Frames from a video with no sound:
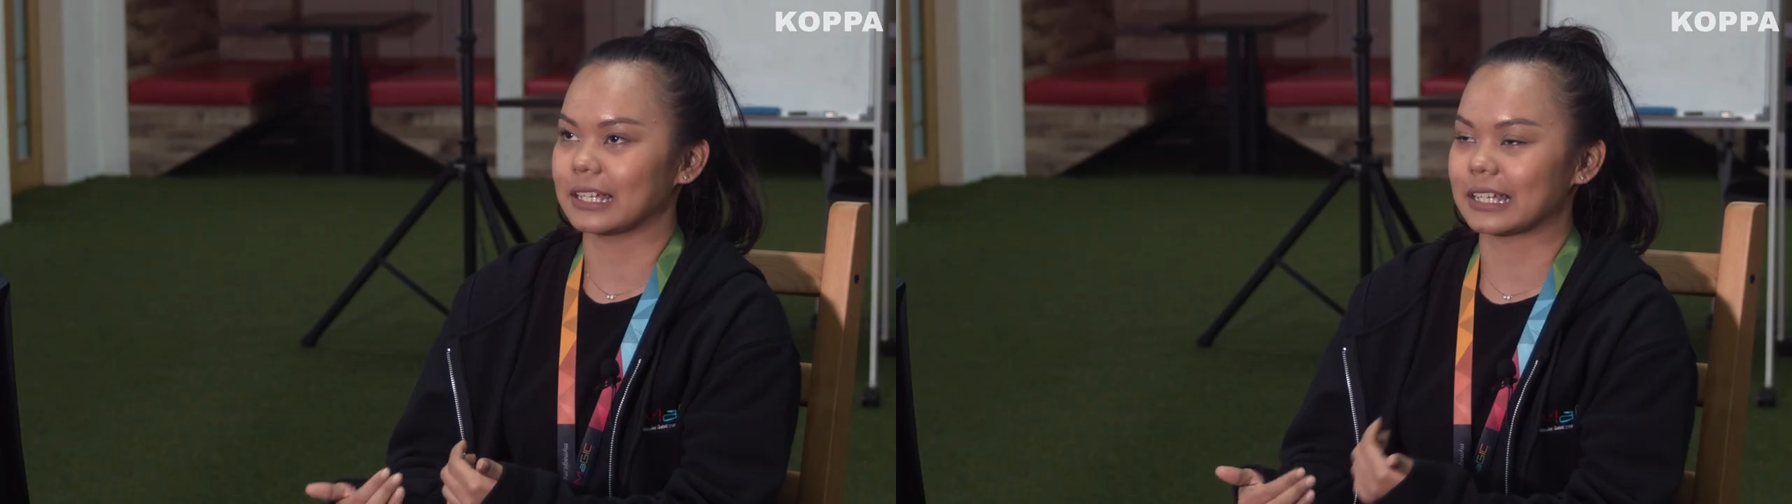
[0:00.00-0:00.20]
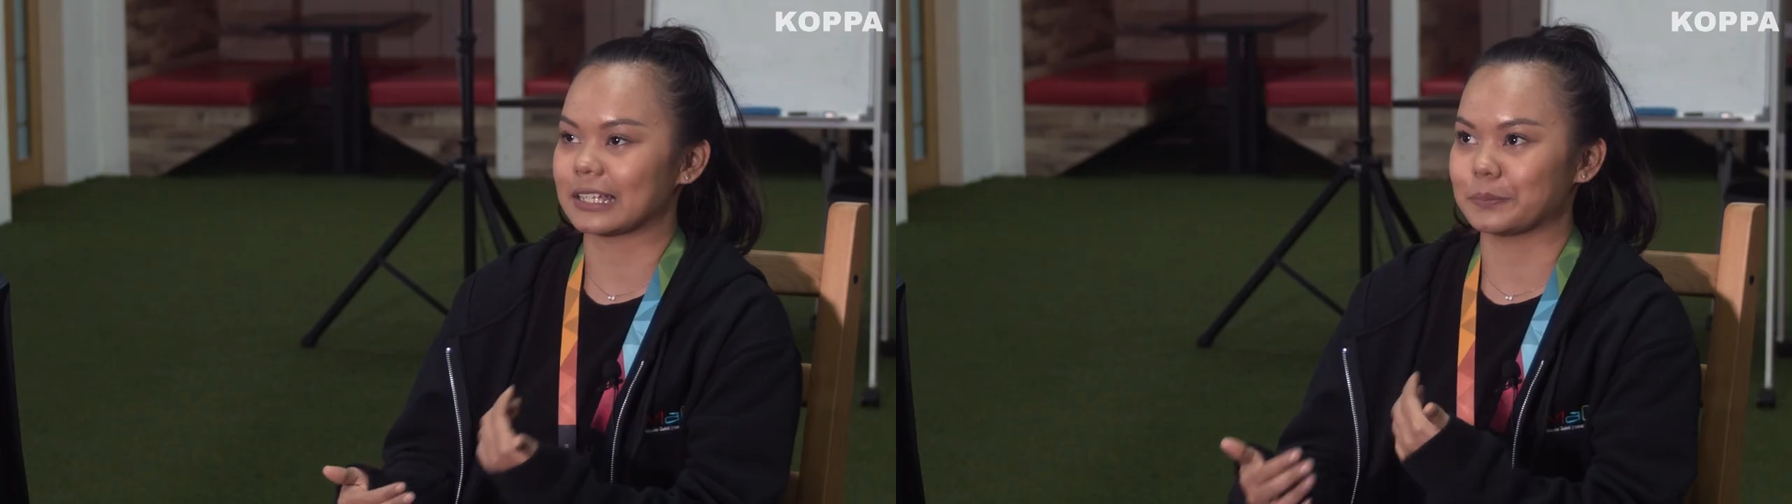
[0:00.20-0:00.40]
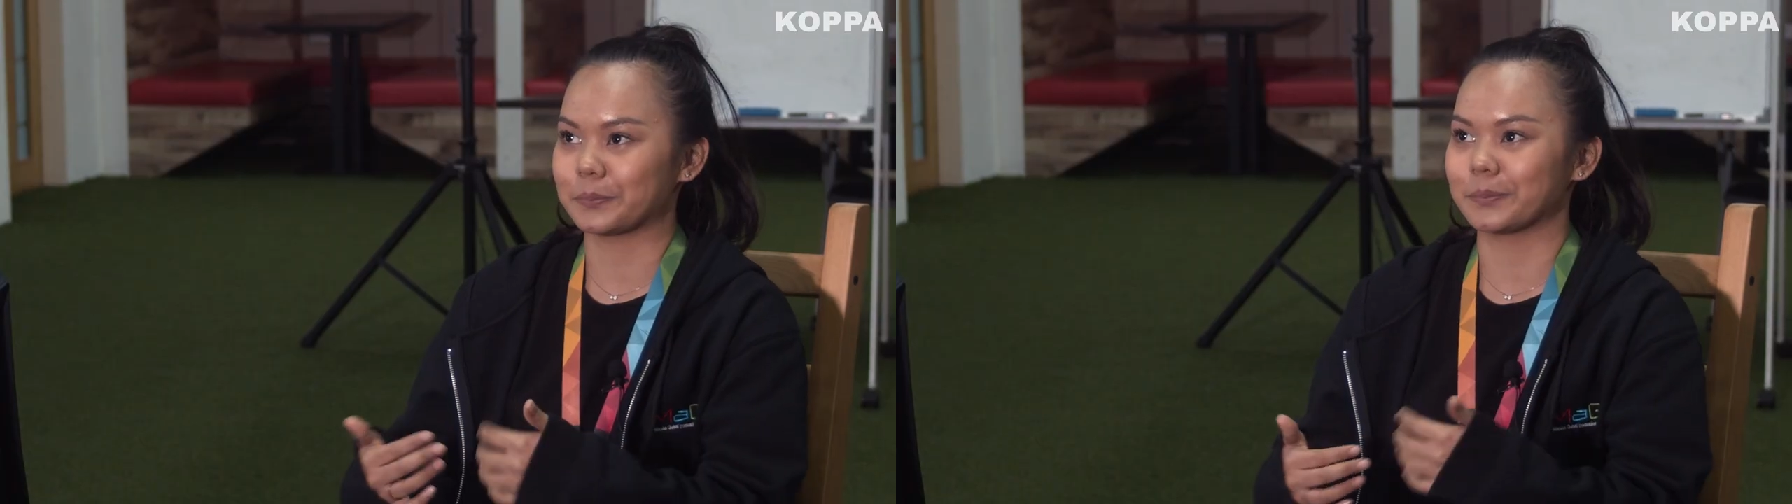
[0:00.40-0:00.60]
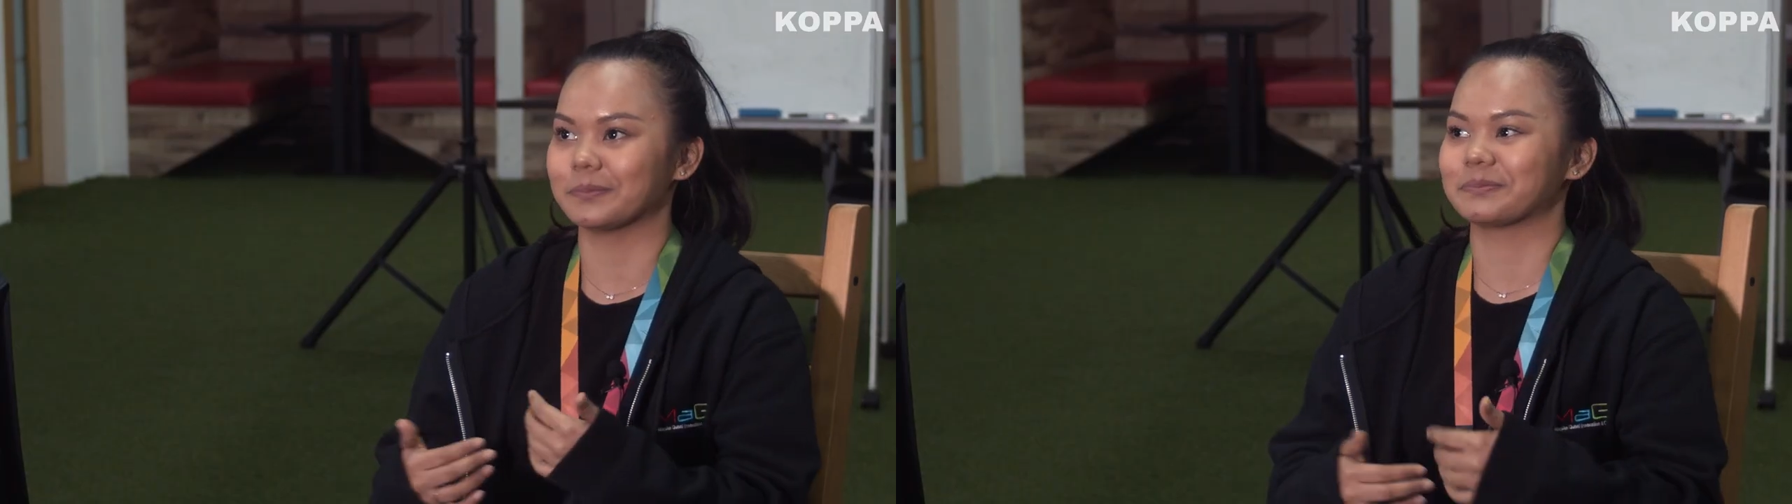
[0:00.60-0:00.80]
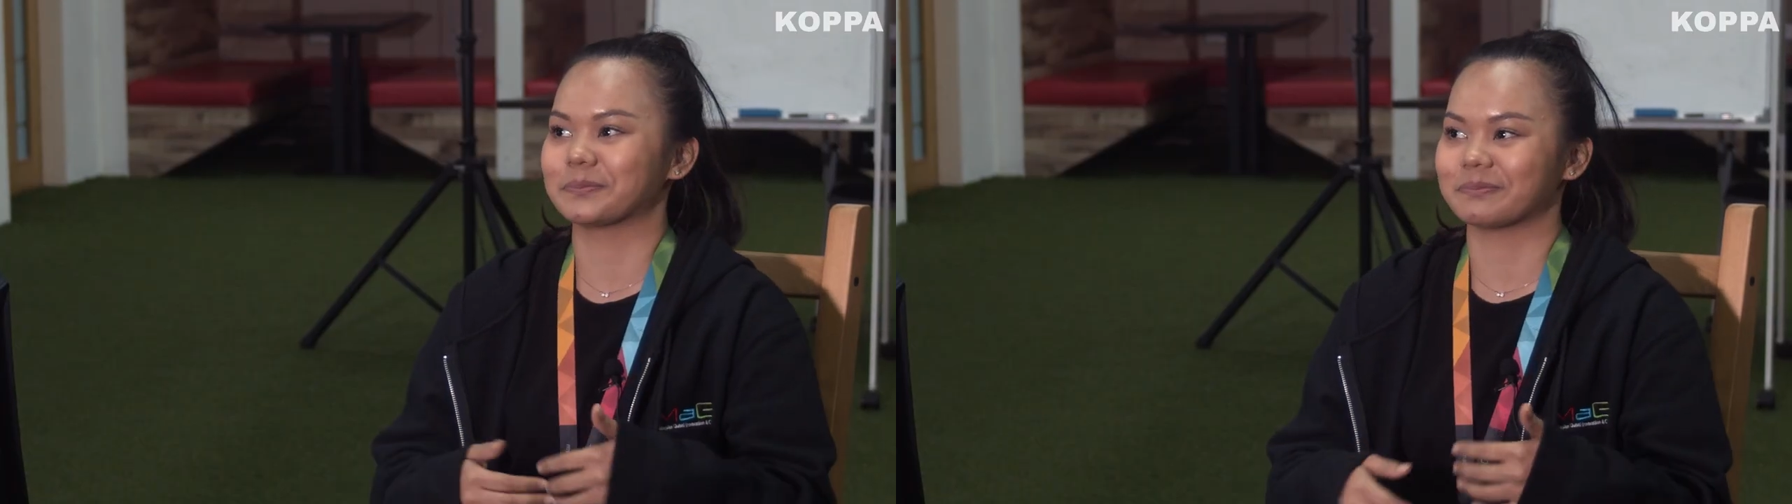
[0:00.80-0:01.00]
like
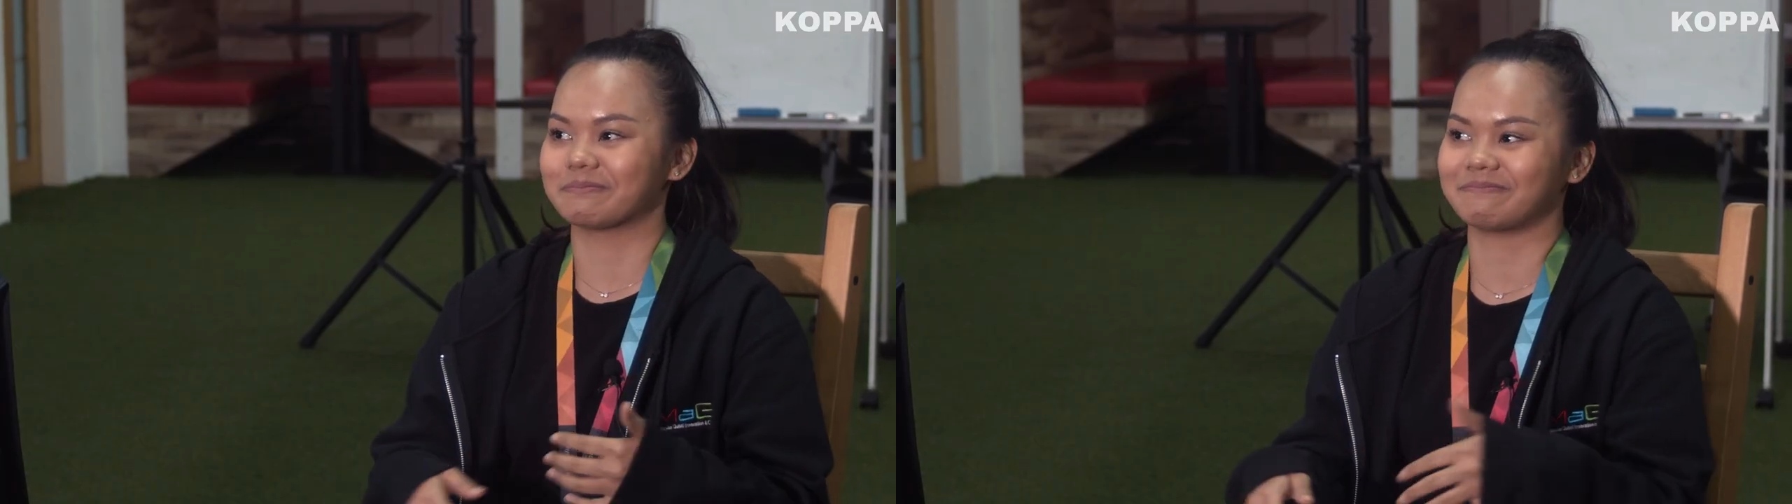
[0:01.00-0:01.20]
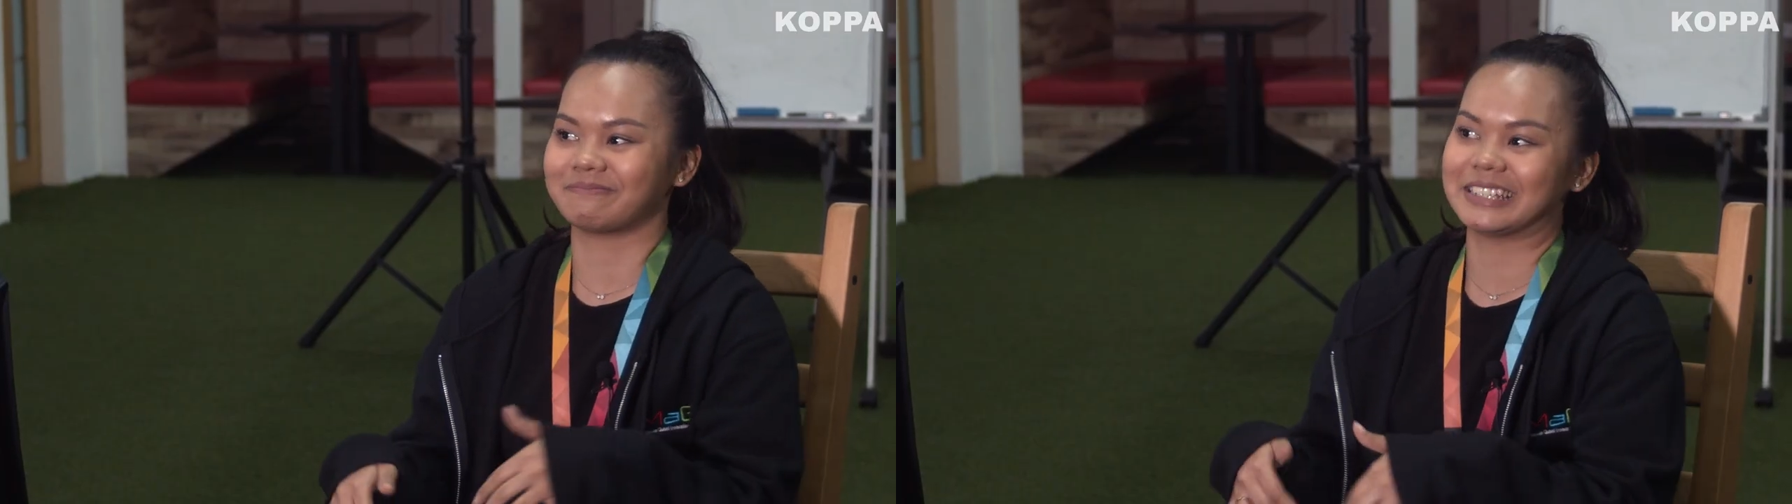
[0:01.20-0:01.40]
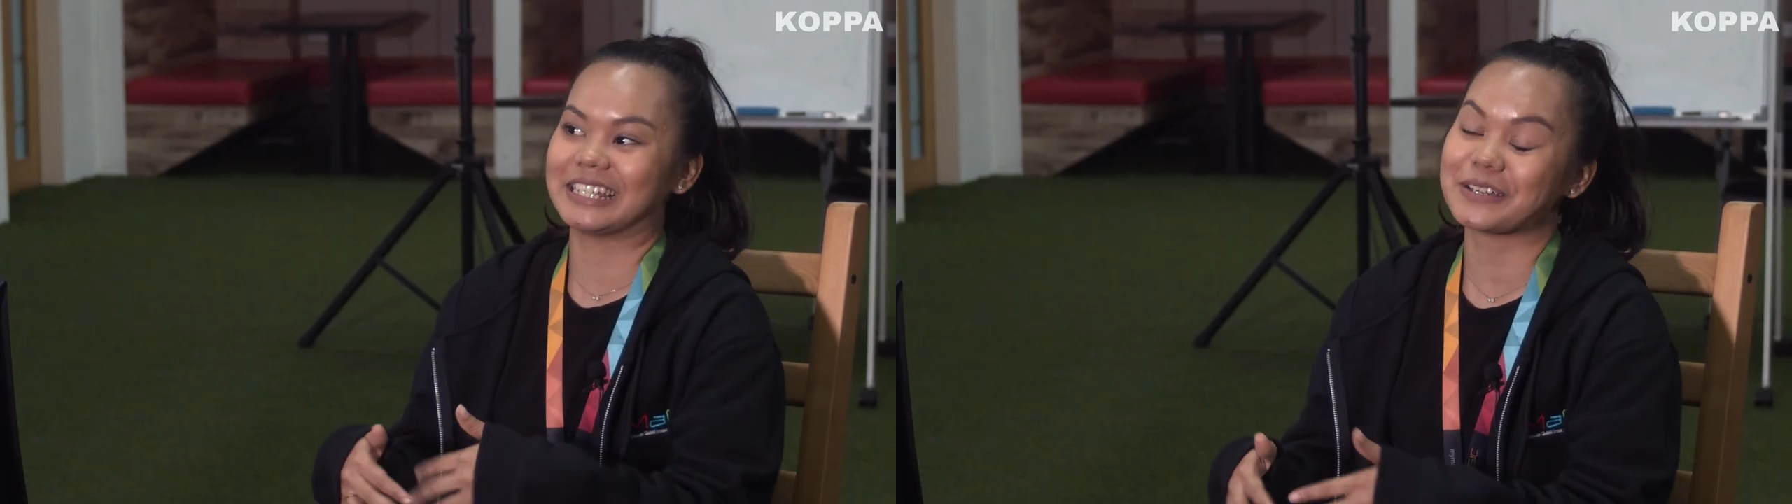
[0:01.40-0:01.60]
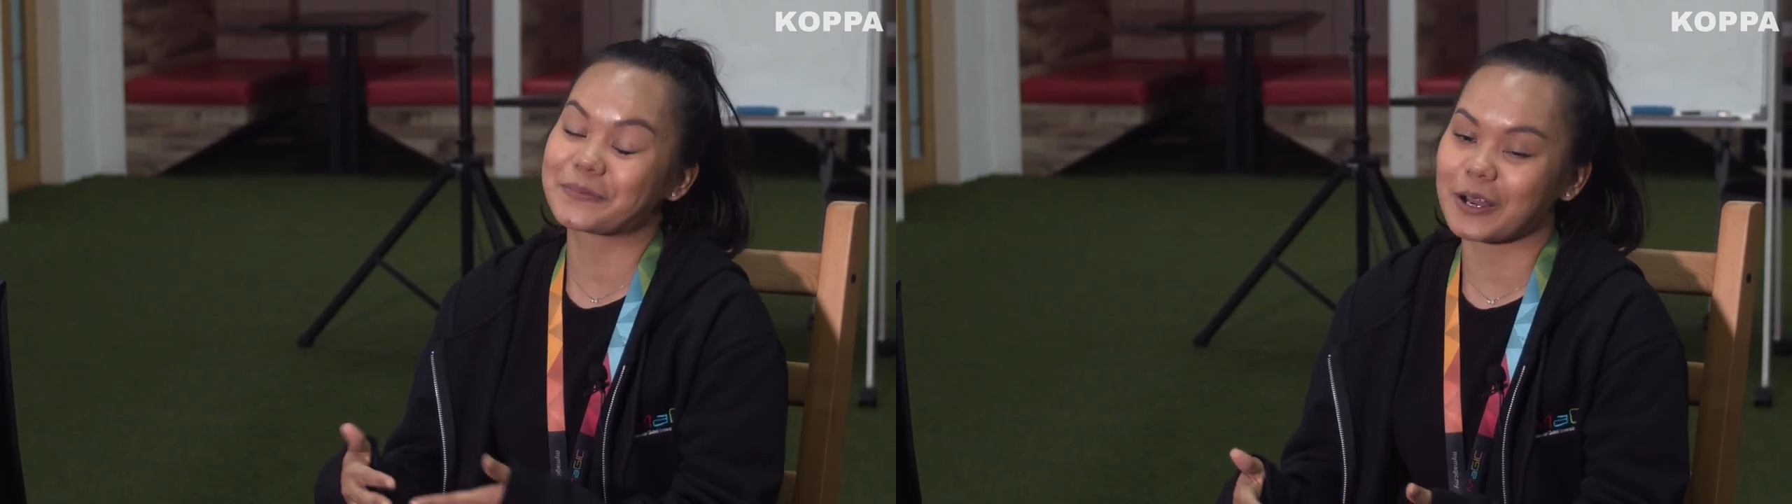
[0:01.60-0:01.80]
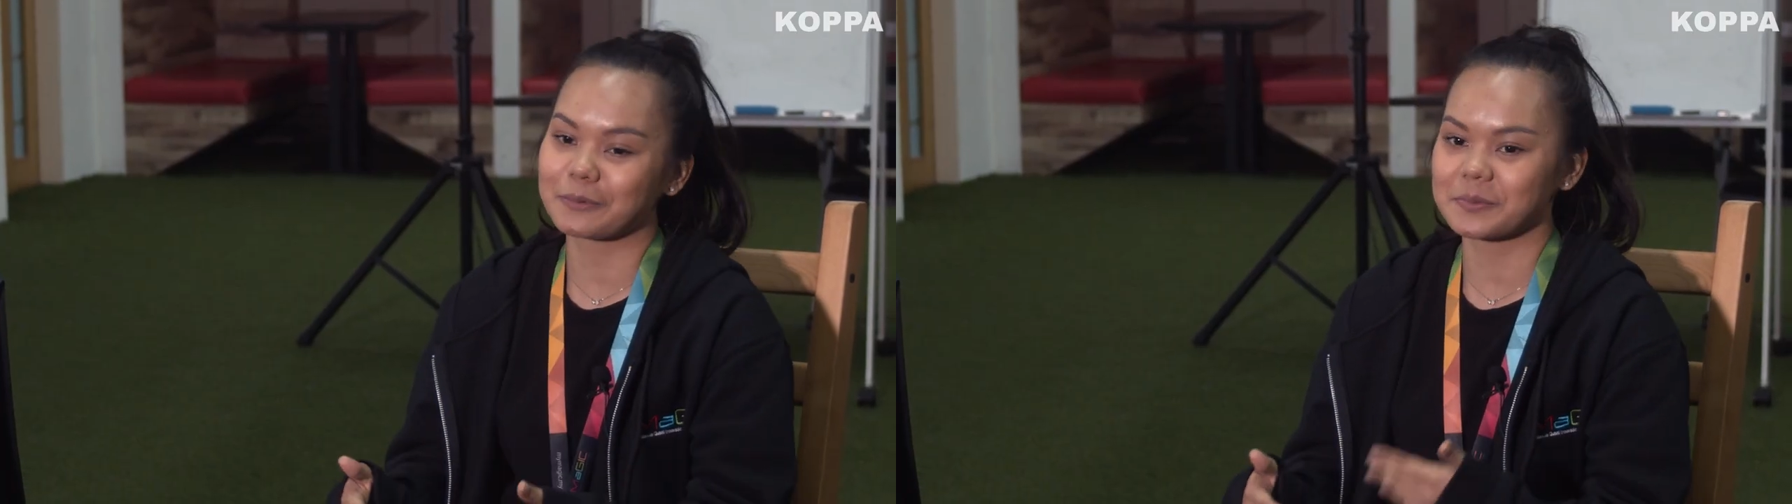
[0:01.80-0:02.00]
knee
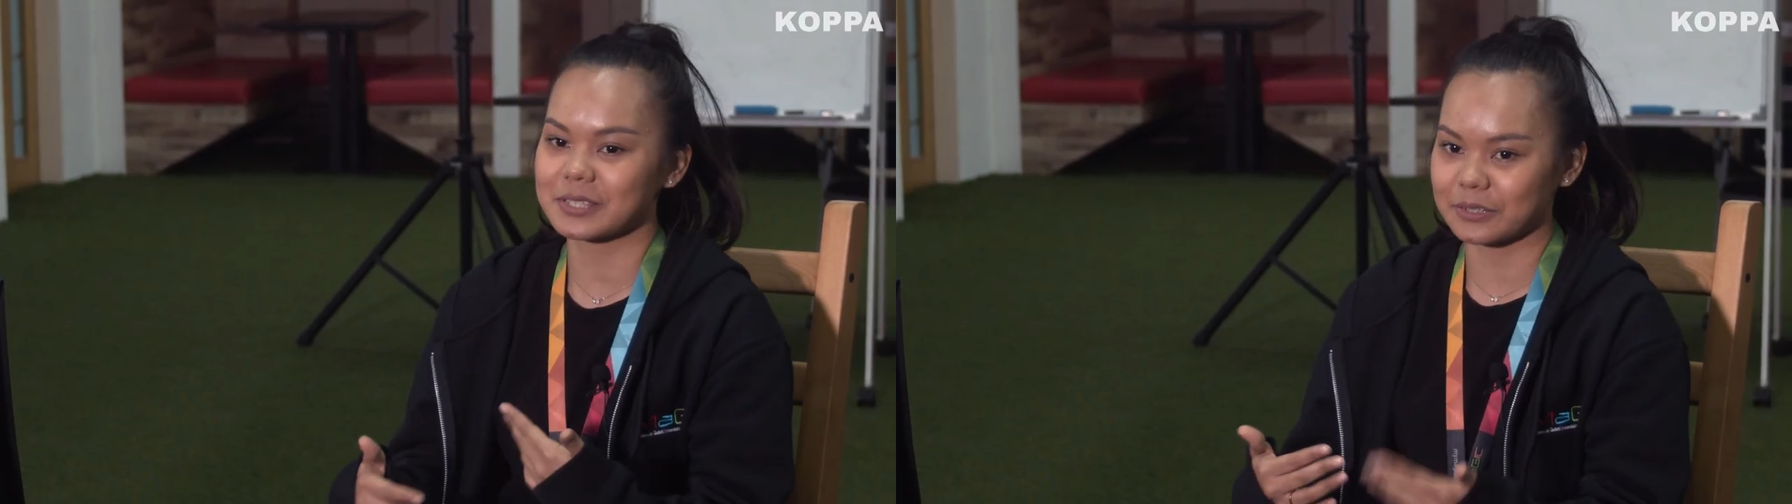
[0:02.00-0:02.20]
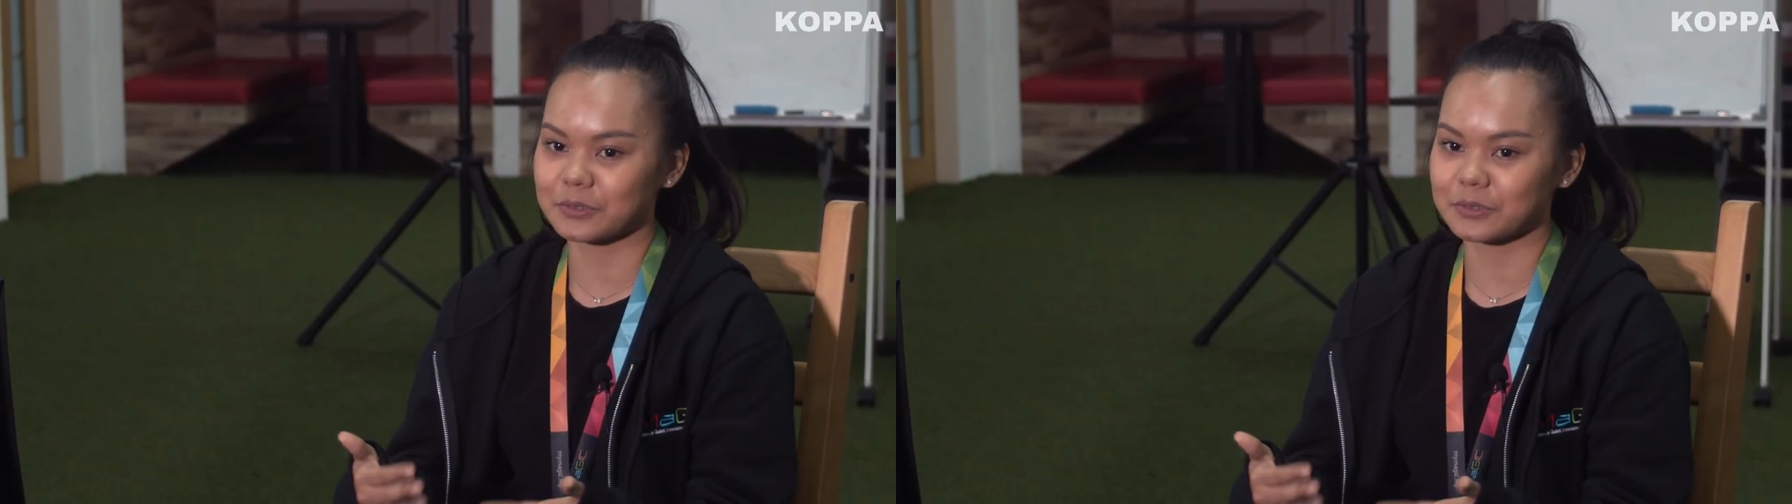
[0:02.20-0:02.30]
problems,